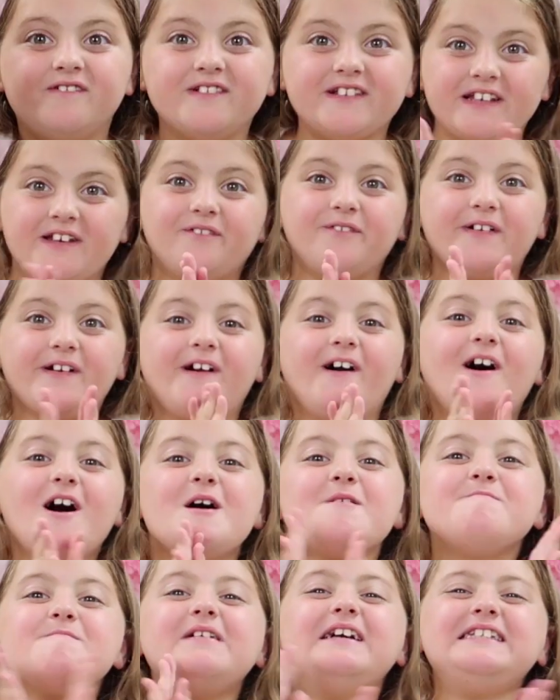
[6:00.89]
believe we
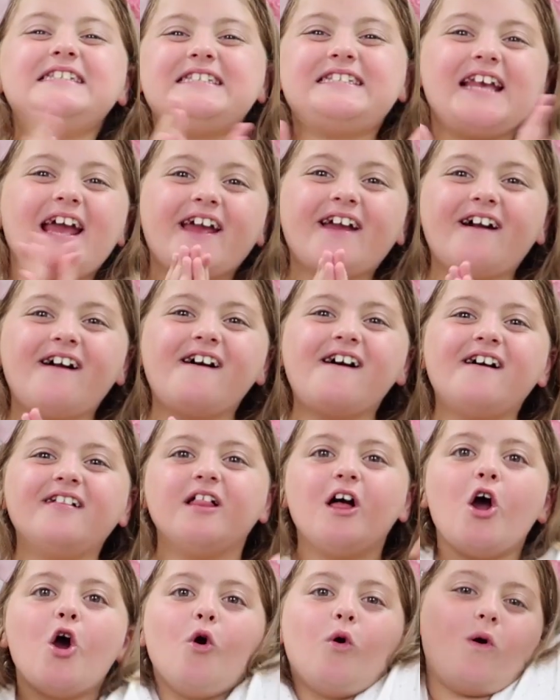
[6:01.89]
are
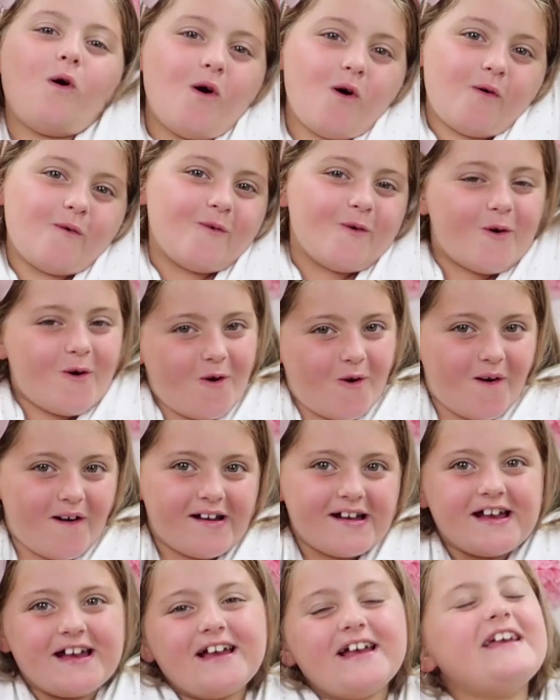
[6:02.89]
mystical. Woo, woo.
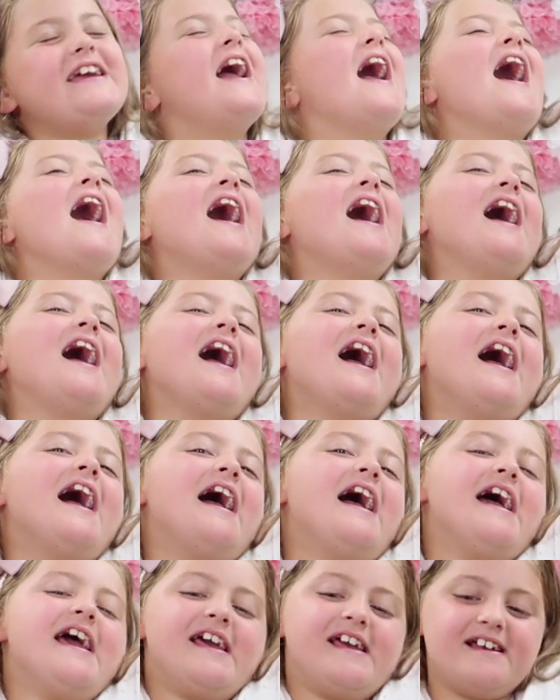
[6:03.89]

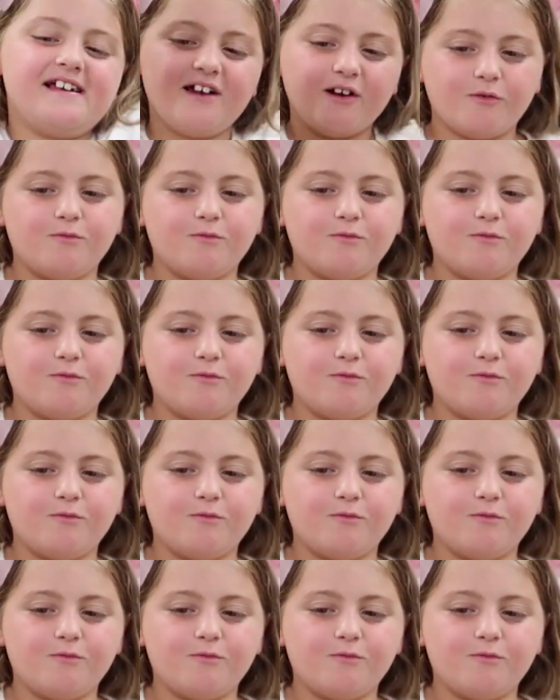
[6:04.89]
Yay!